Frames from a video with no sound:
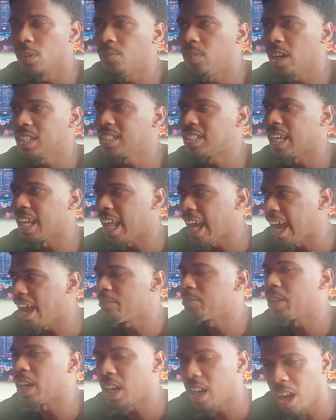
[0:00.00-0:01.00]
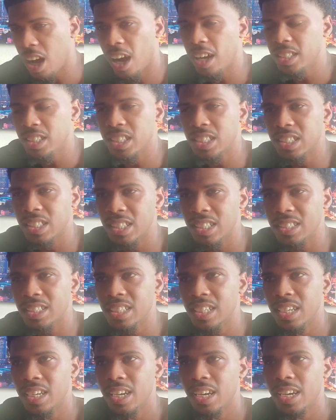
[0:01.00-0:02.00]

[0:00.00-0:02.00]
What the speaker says: of us that have the consciousness,